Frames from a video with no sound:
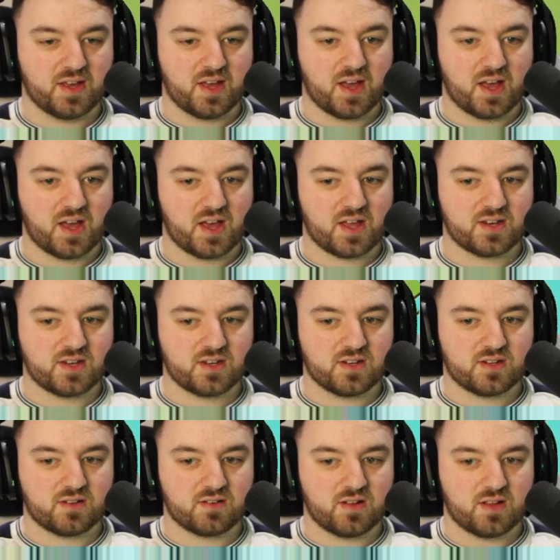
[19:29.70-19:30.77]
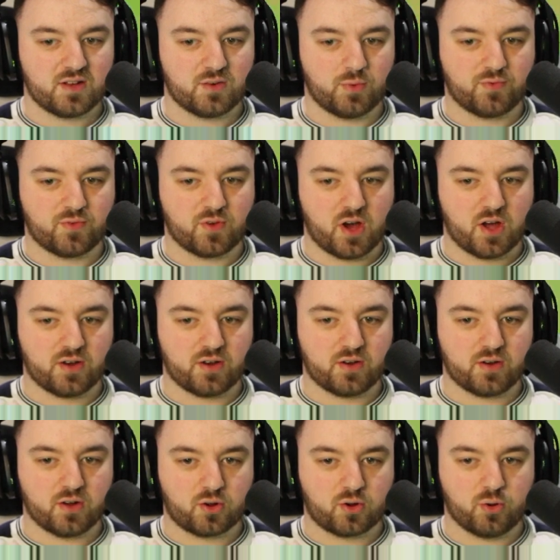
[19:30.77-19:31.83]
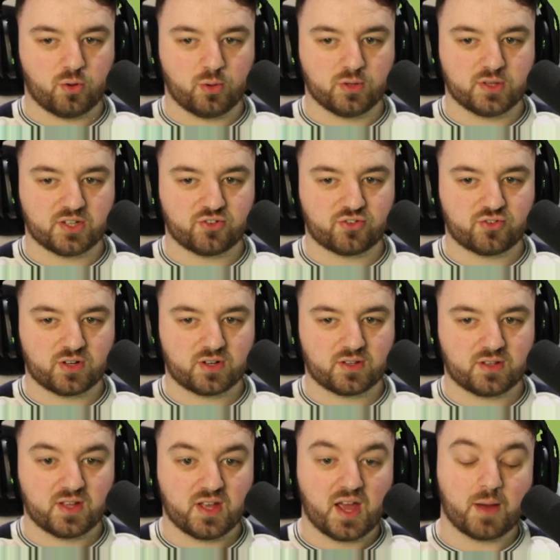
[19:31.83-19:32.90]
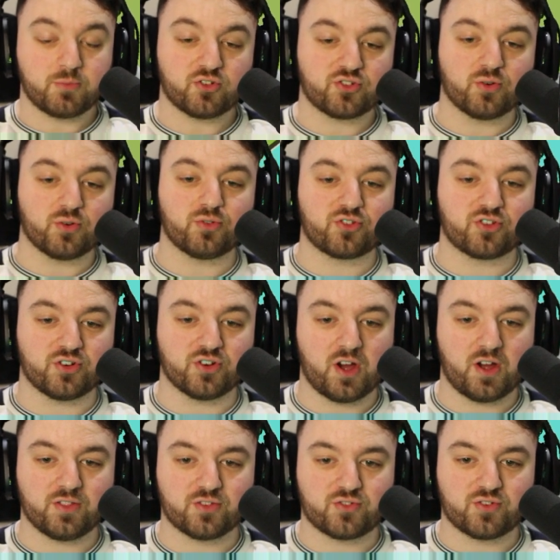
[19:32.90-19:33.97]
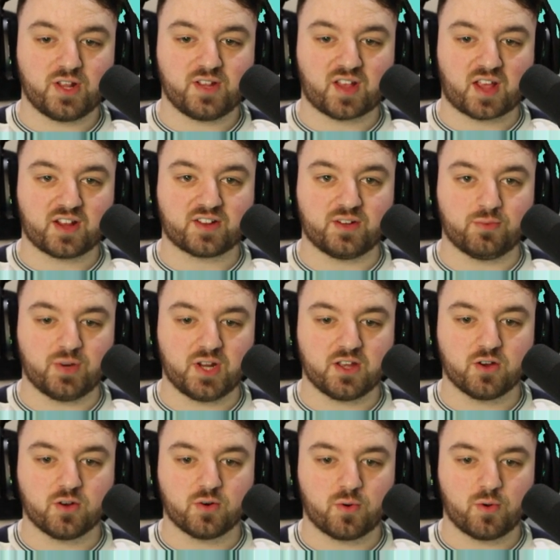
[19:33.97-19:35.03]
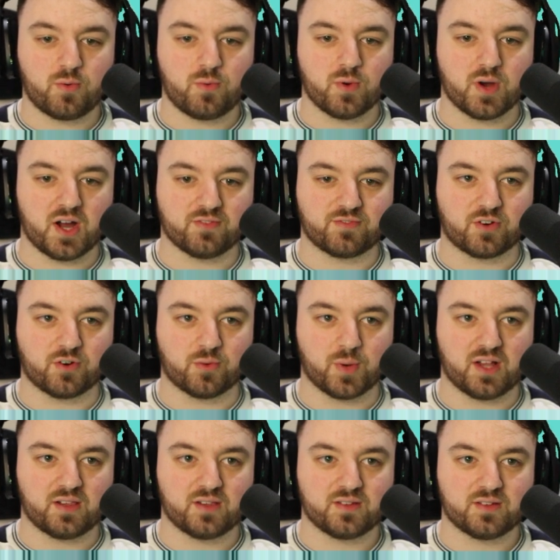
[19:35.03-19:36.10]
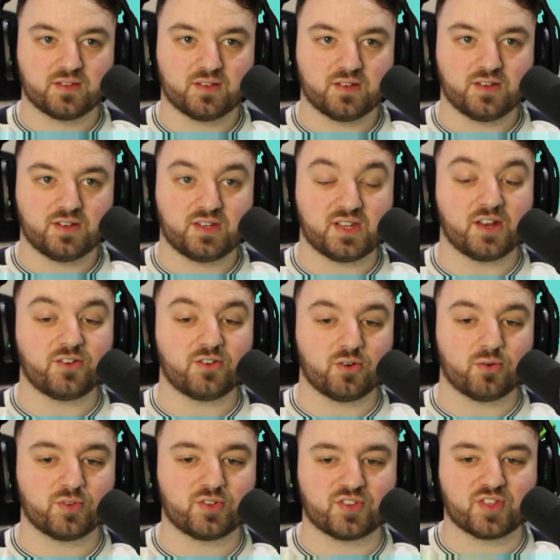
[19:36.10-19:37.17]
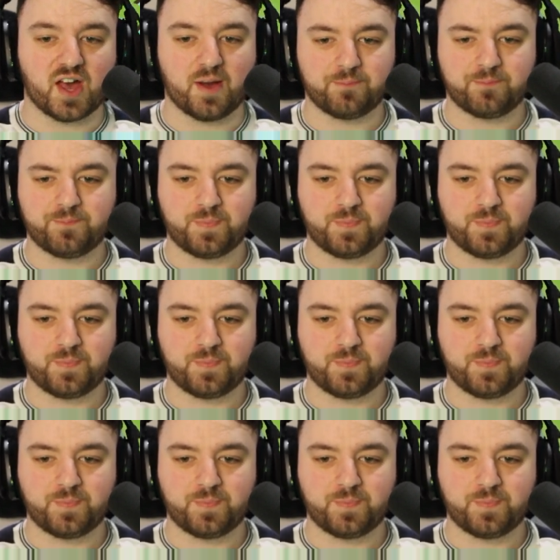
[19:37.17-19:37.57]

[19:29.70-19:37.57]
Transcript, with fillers: And yeah, we've got a coal district. I'm just noticing now the trees actually regrow after a while. Didn't notice that.